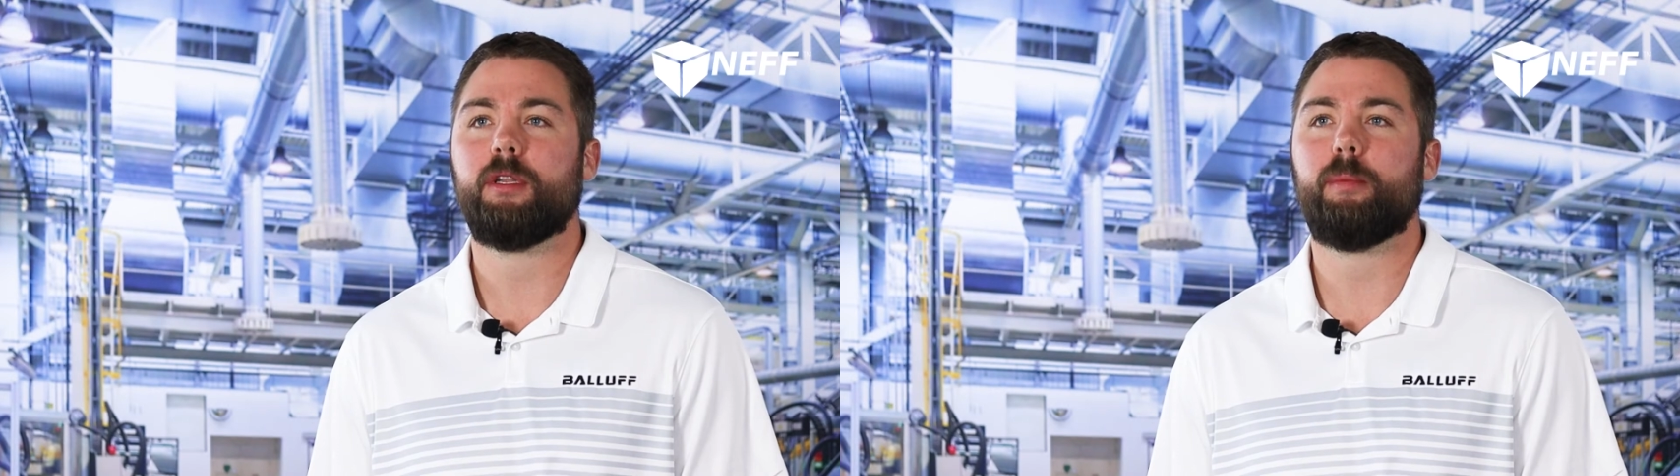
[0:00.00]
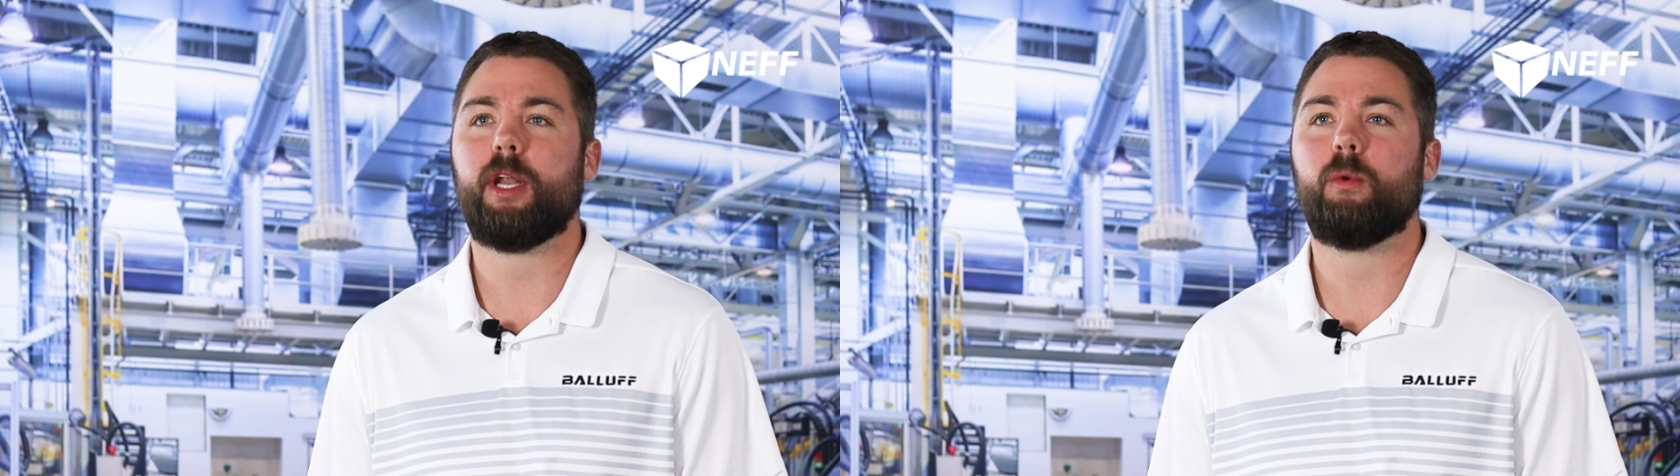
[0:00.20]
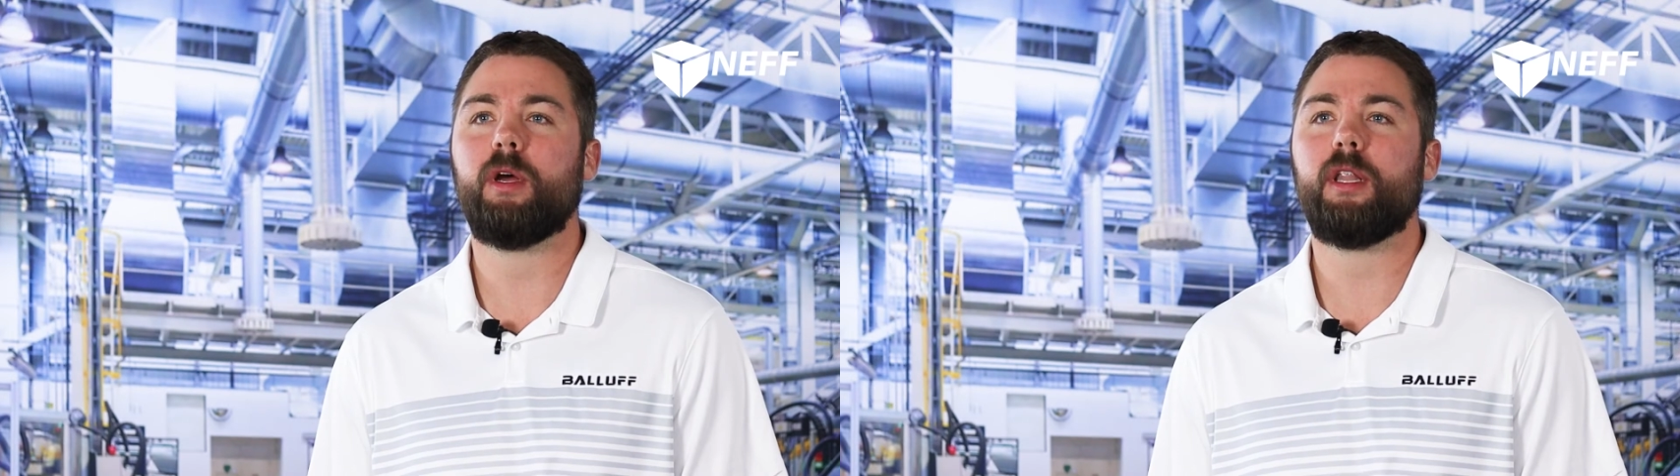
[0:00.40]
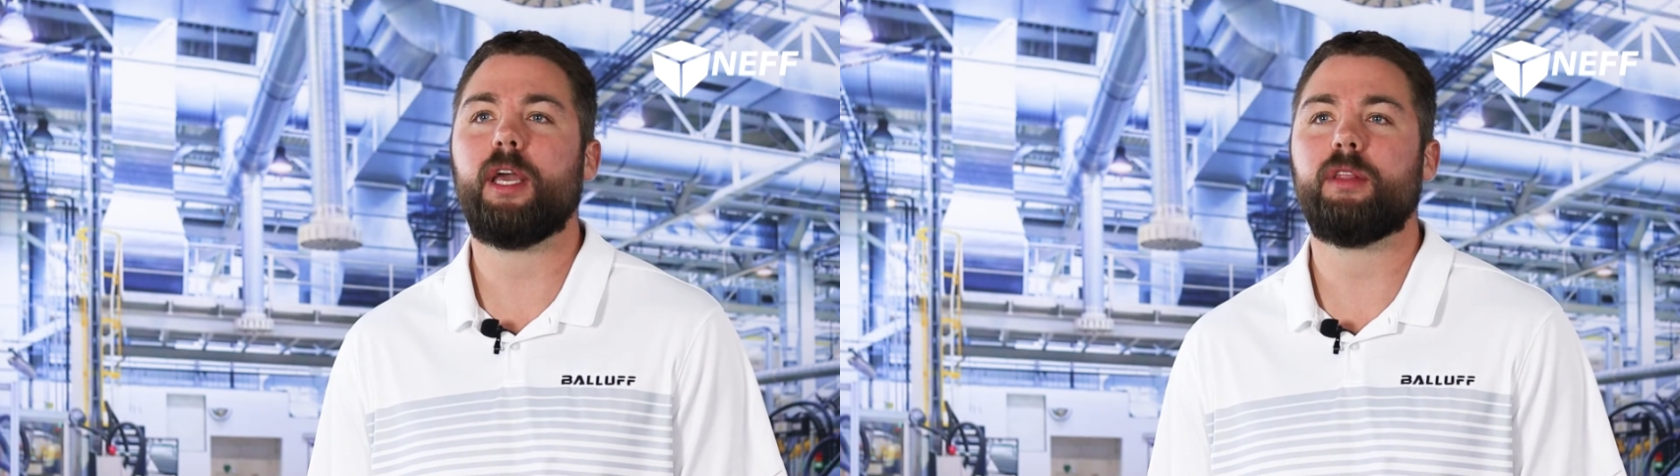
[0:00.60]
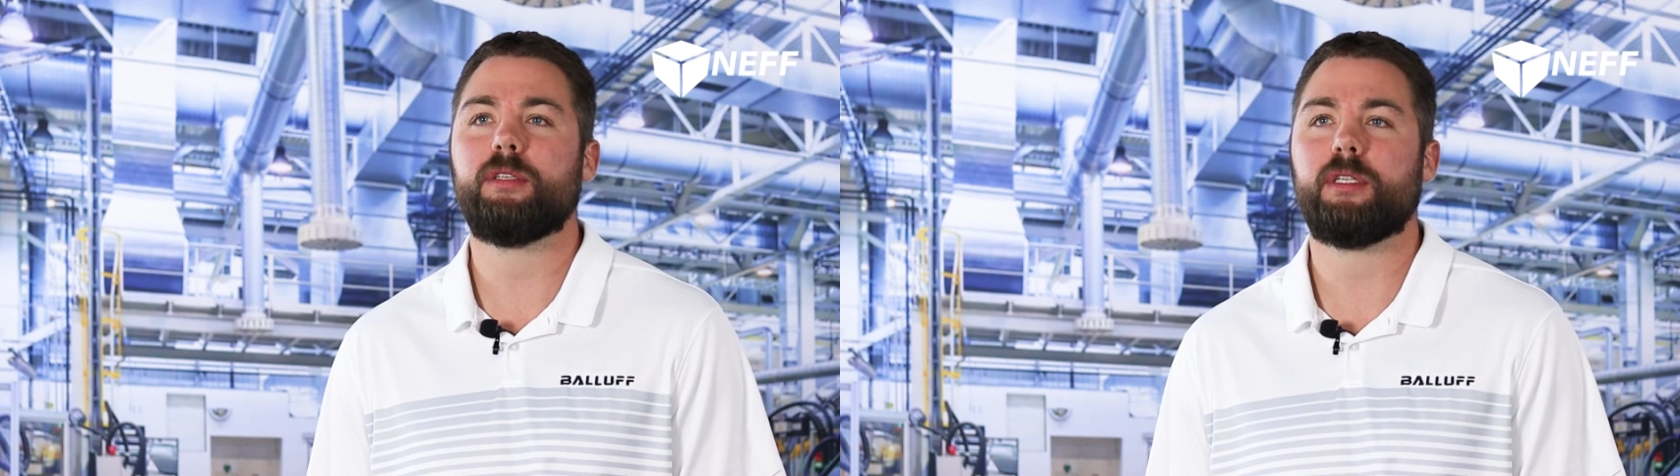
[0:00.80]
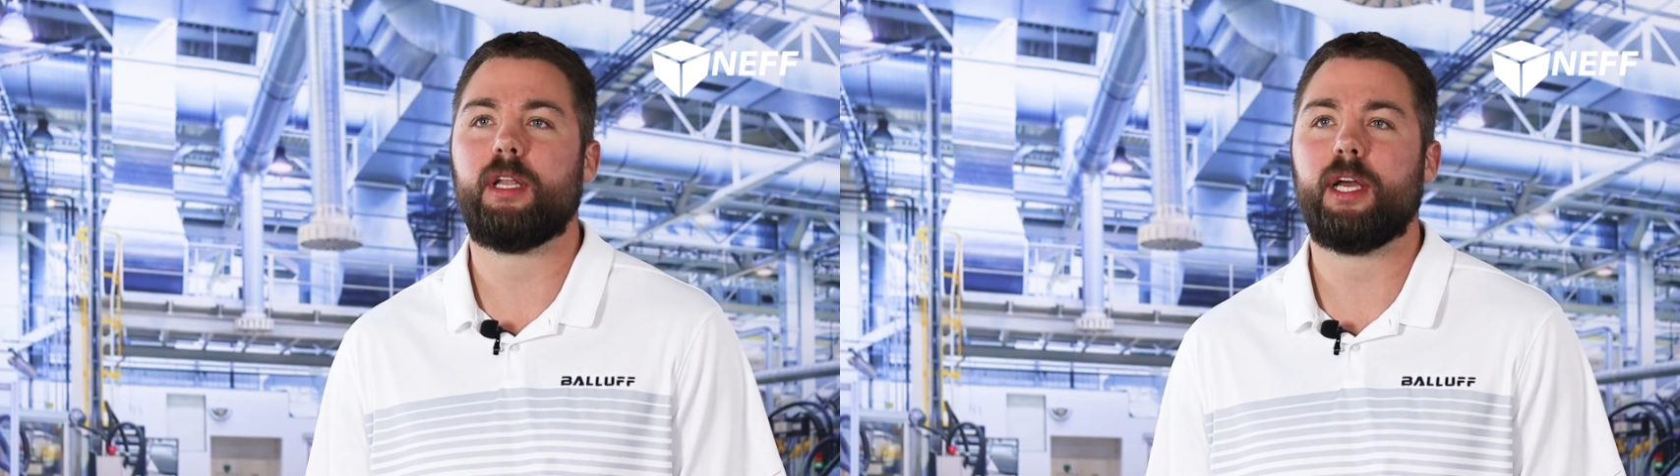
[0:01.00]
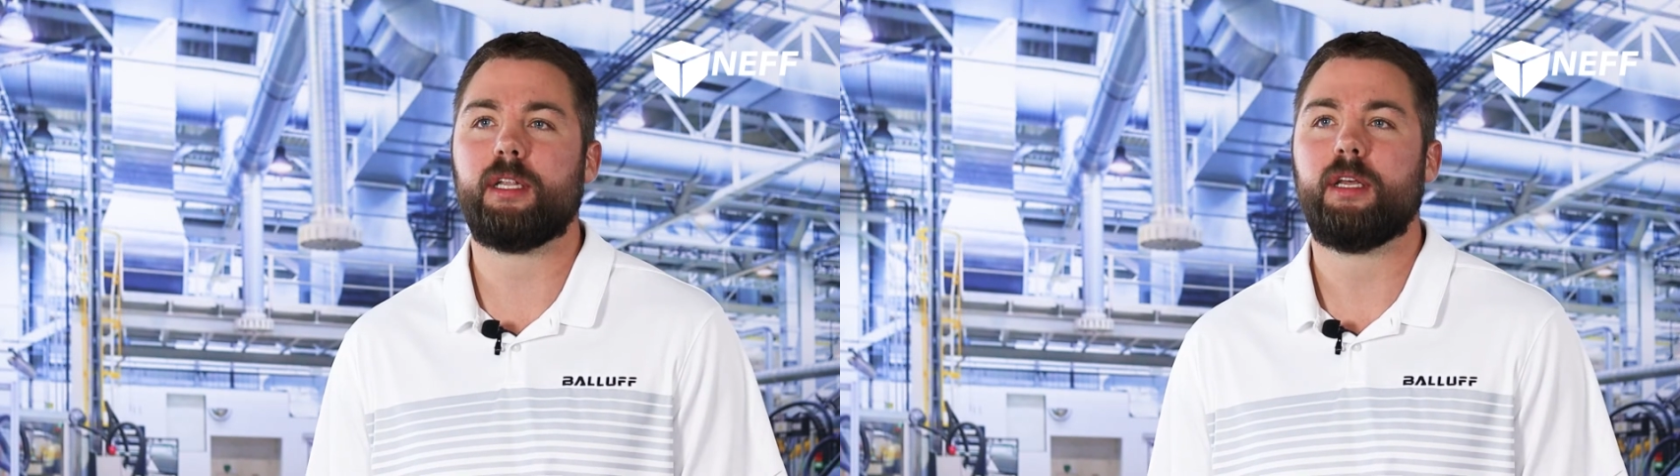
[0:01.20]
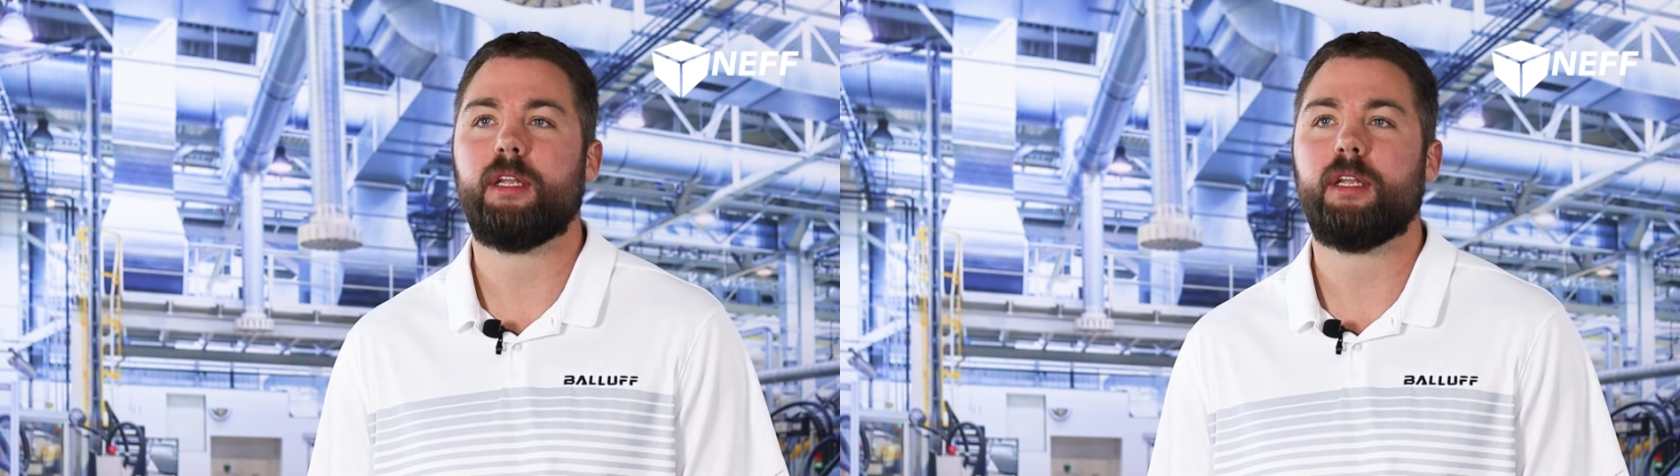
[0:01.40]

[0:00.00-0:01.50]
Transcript: No matter what length you select,